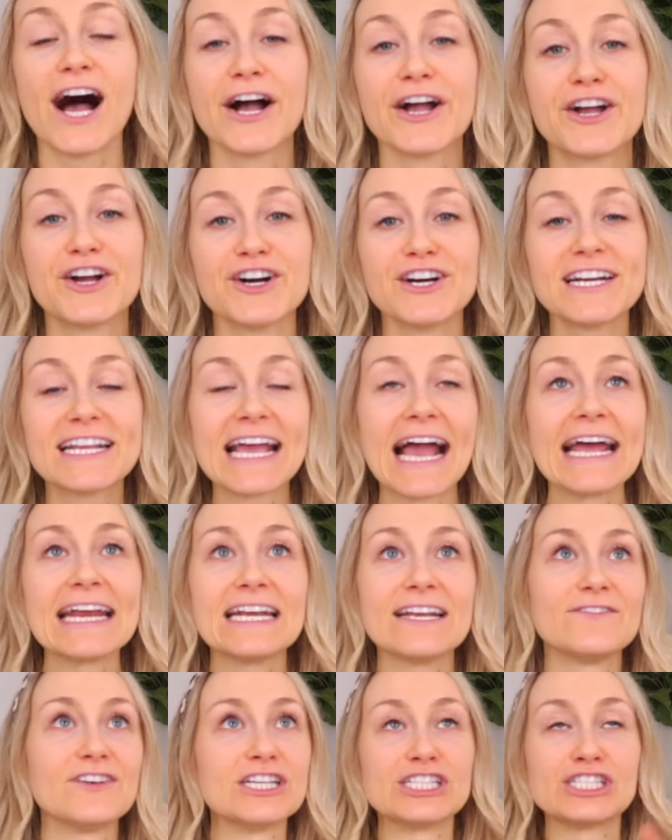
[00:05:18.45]
A good kind
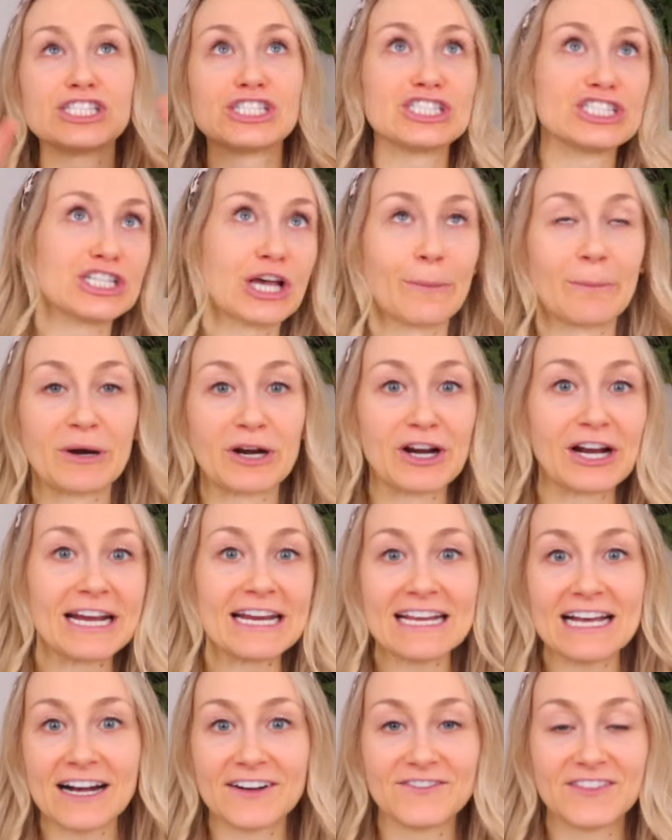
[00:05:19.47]
of
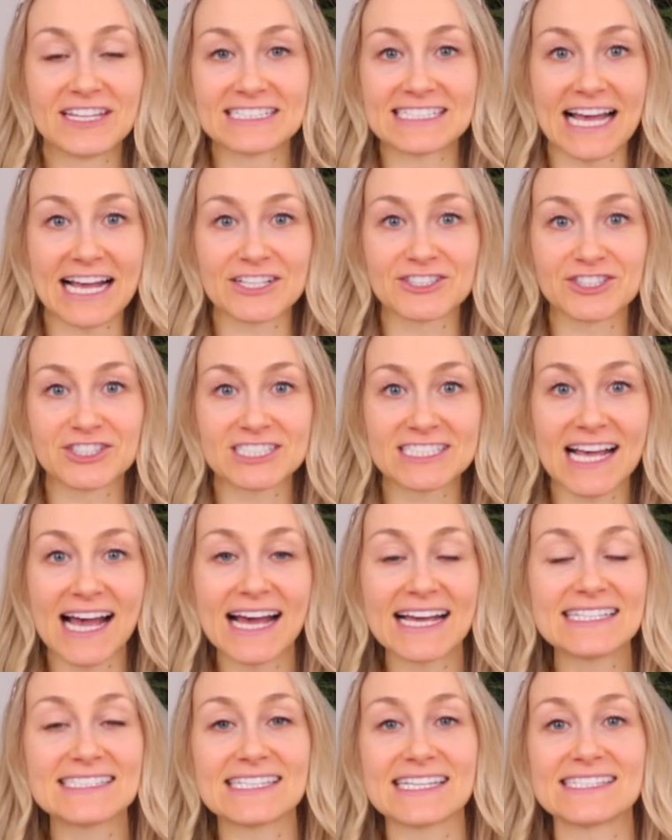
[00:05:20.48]
summary of this
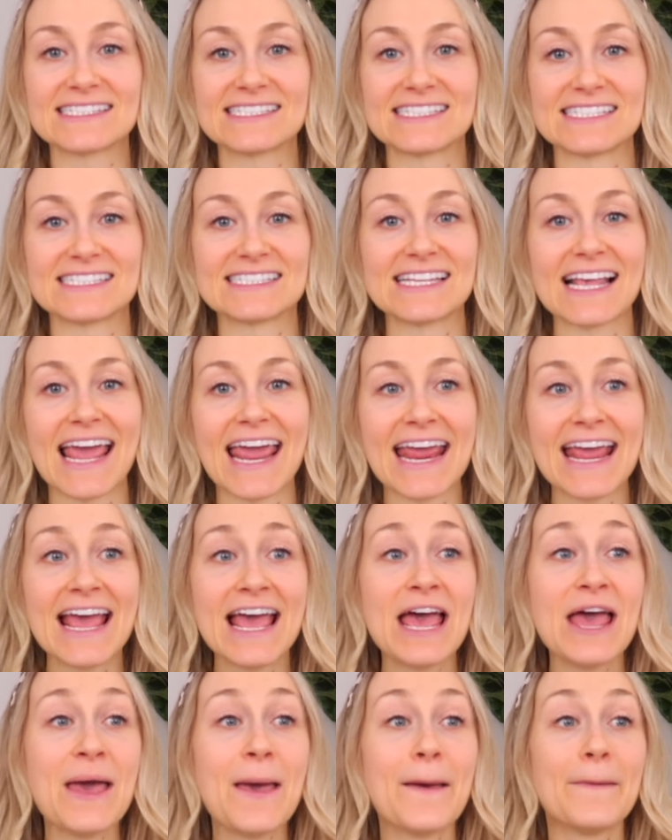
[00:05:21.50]
exercise is to say,
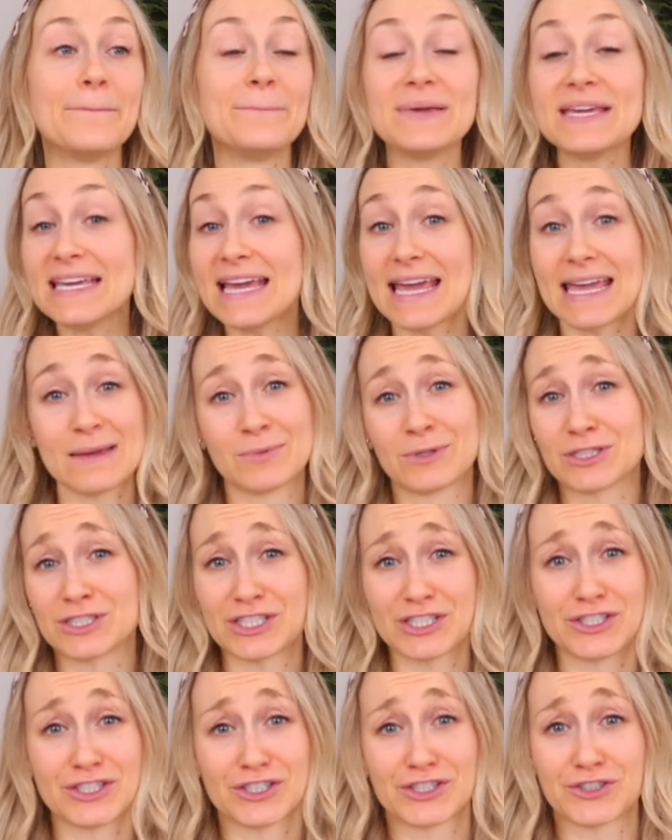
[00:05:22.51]
be able
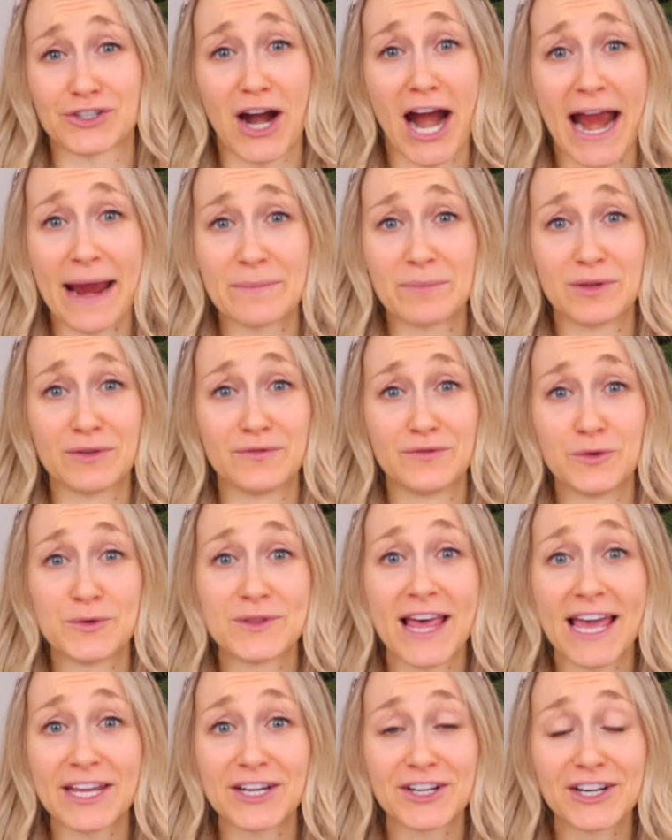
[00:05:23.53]
to describe the food
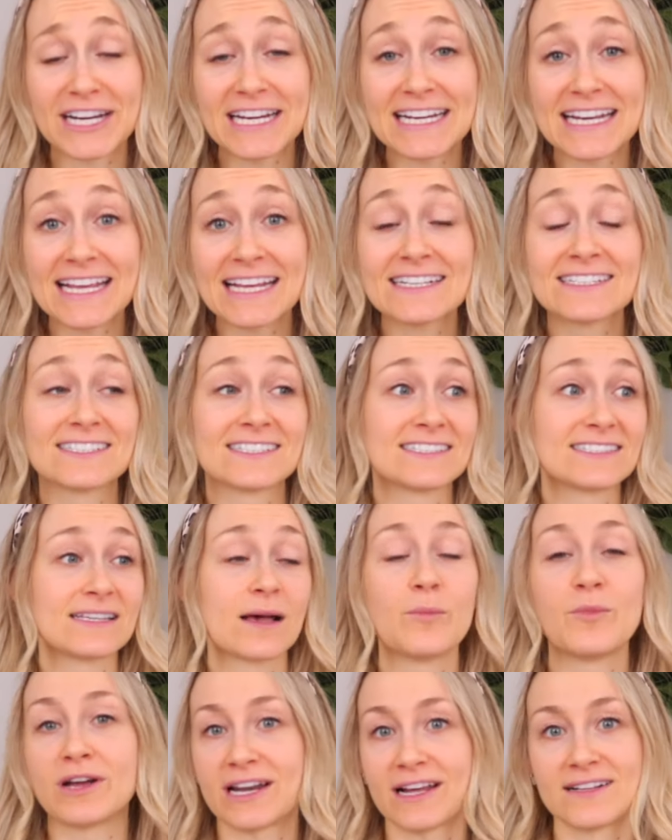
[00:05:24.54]
that you're eating to
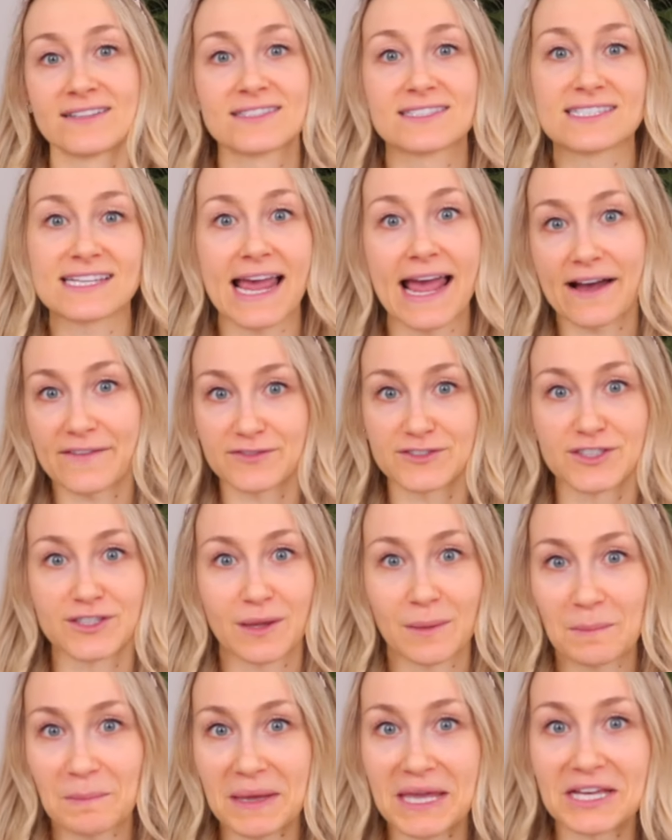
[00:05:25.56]
someone else after
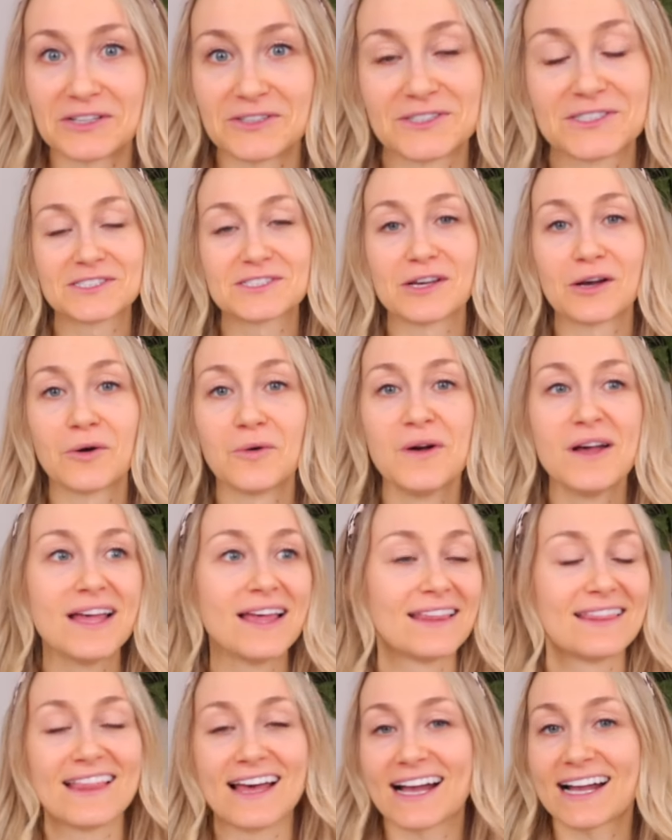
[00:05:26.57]
the meal. So
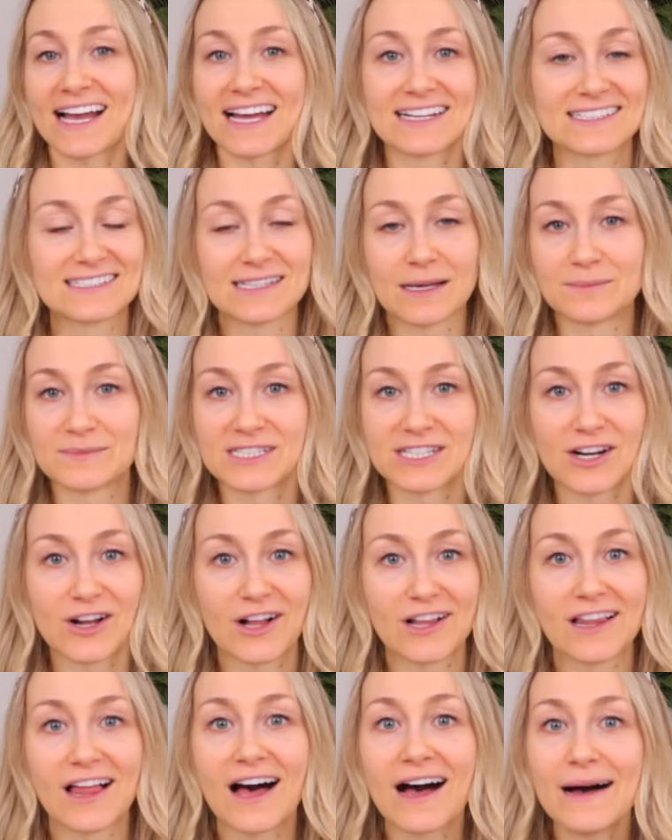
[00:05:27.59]
that kind of sums it
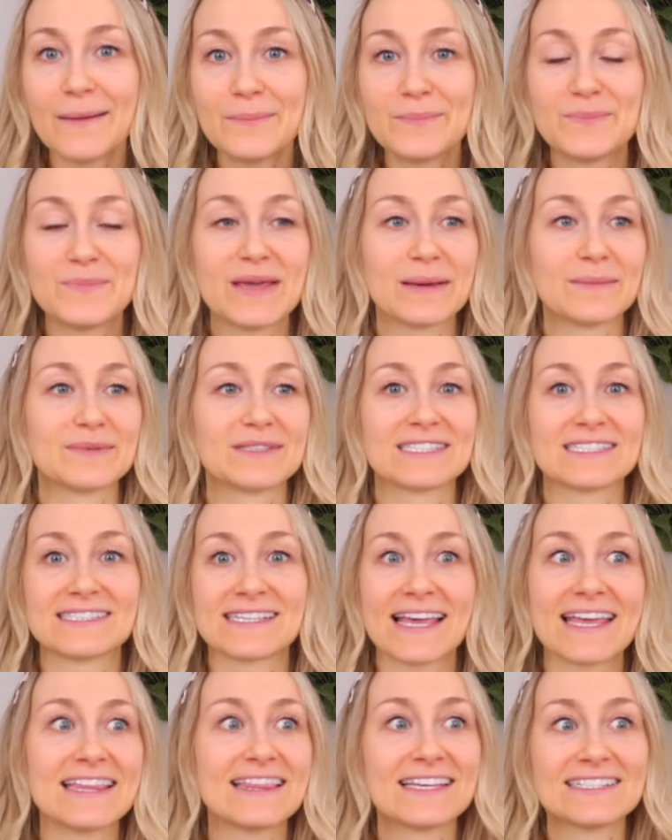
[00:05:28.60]
all up. Be able to
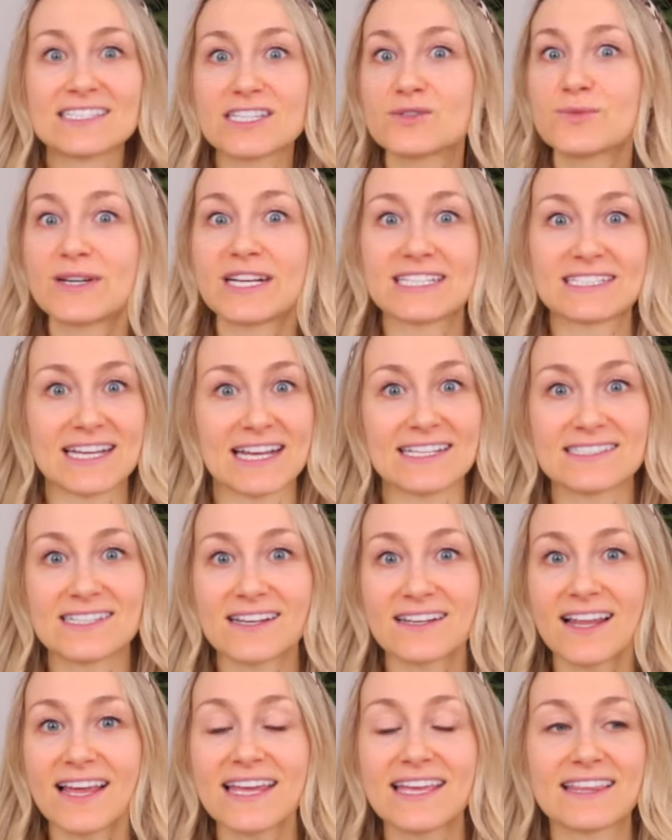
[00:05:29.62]
say, this is what it
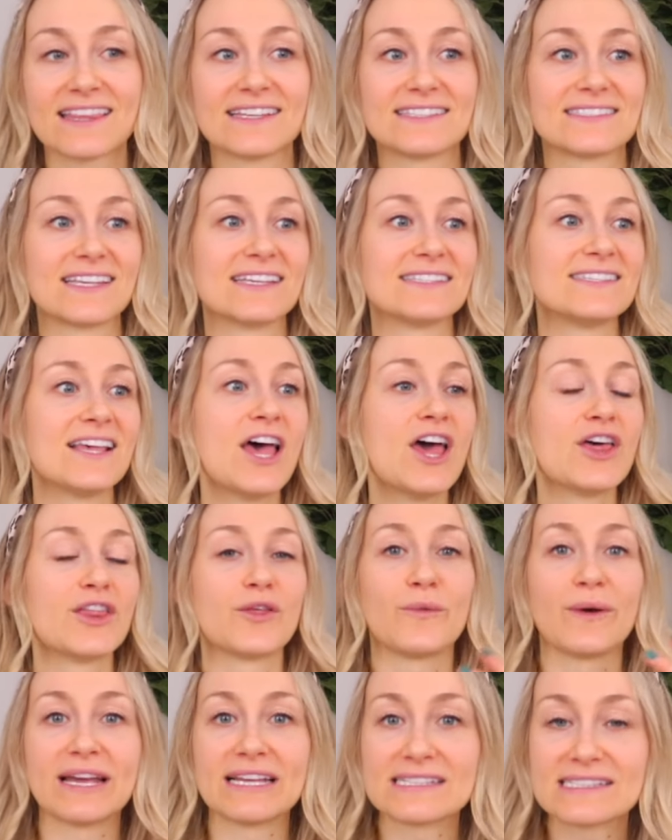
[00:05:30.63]
tasted like. This is
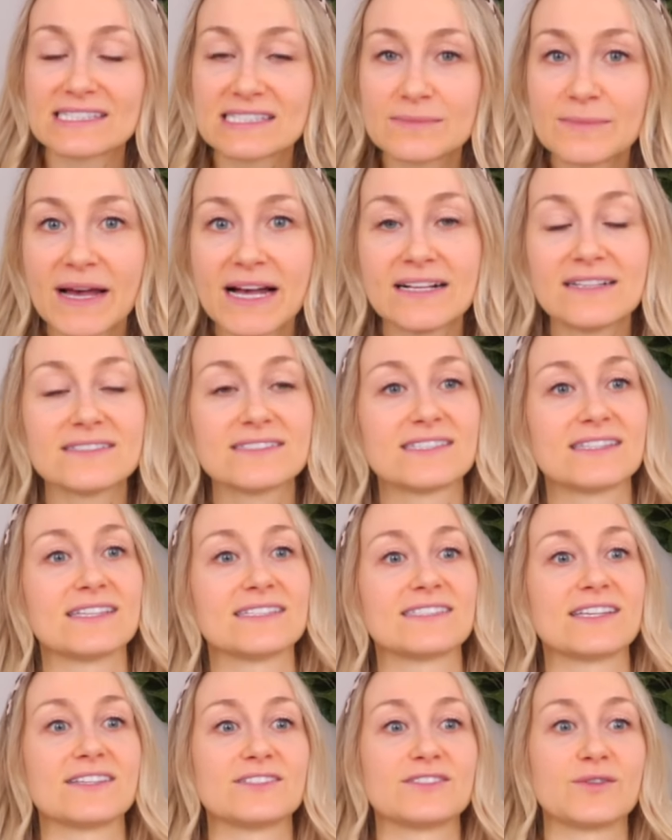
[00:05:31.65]
the way it smelled.
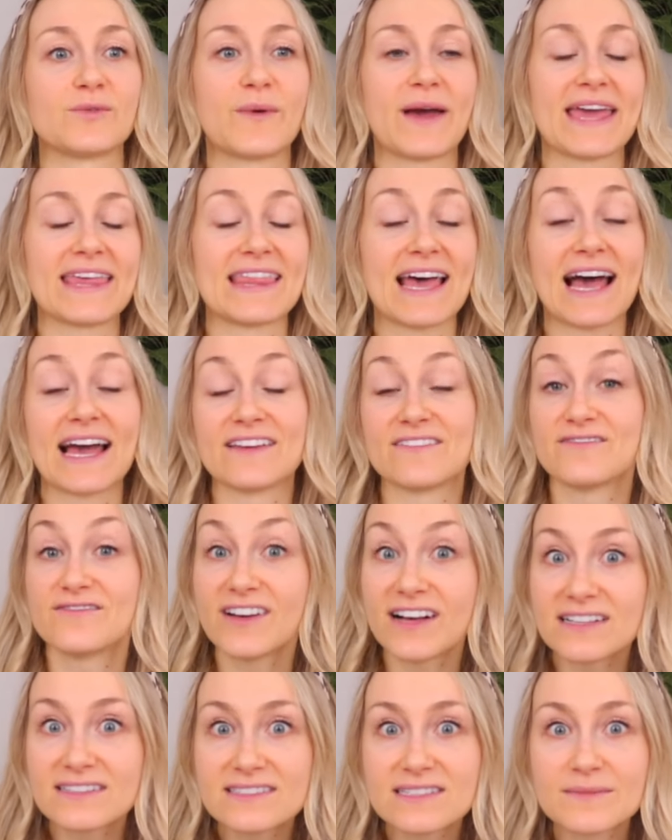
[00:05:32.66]
This is the way that I
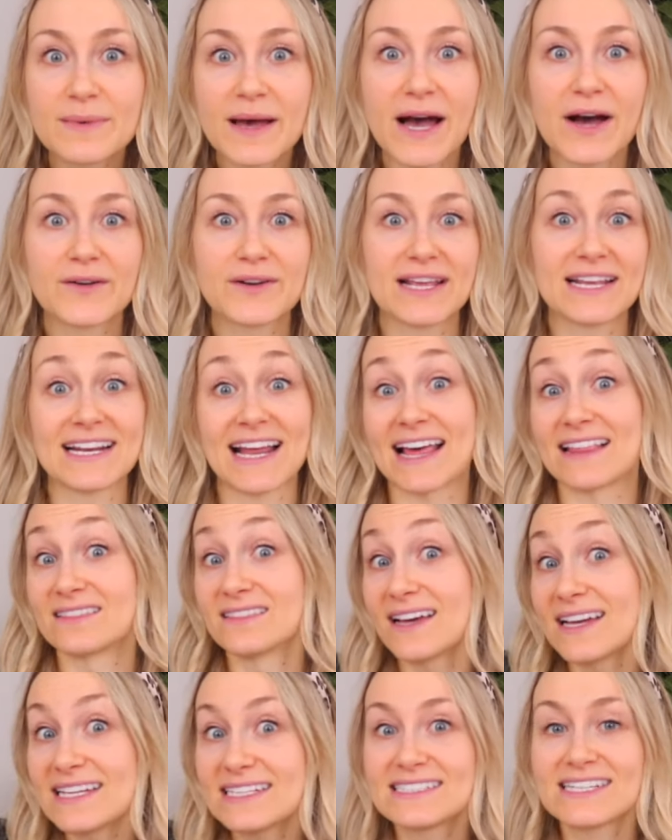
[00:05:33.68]
felt about it. I
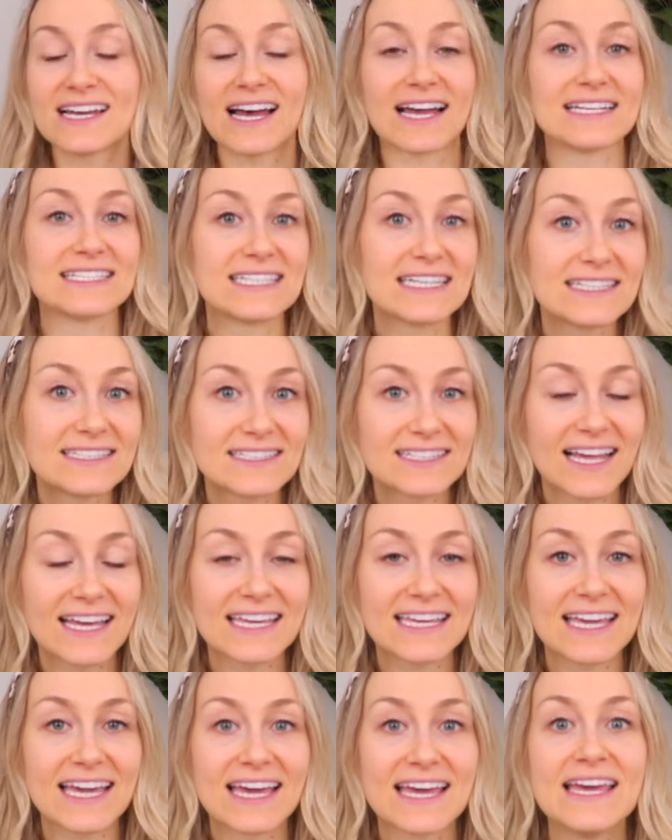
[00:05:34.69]
liked it. I didn't
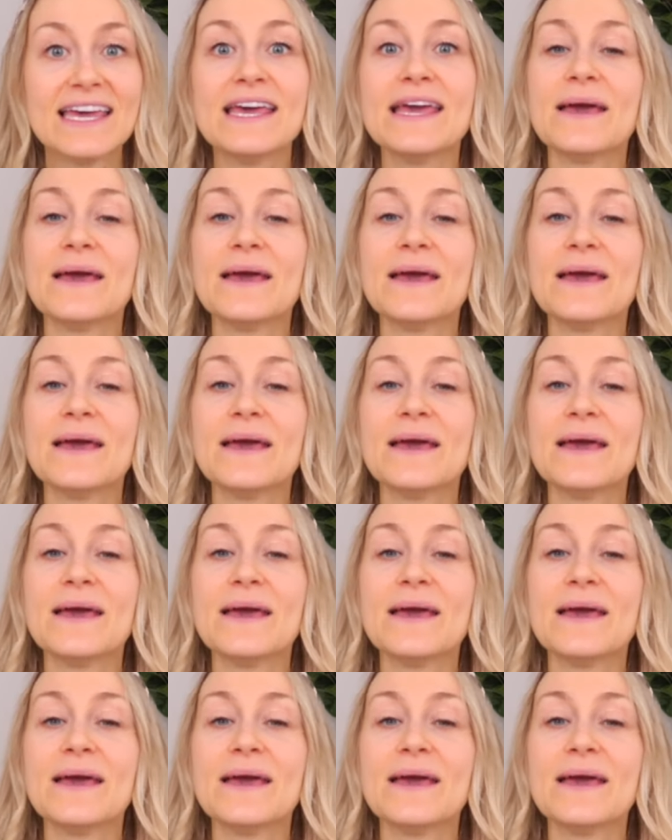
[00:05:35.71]
like it.